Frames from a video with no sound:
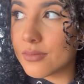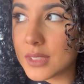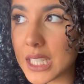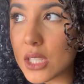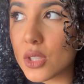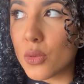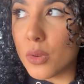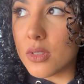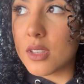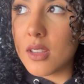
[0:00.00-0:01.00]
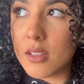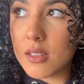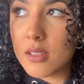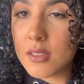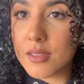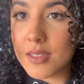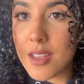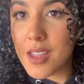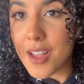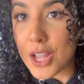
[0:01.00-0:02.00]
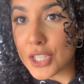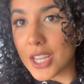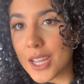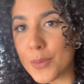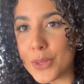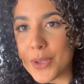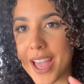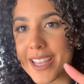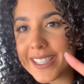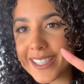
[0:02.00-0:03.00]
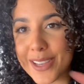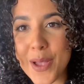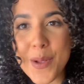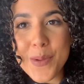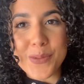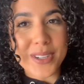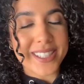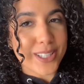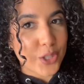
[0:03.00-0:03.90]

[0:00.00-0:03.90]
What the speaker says: that's the real tea. I'll check in with you guys once it's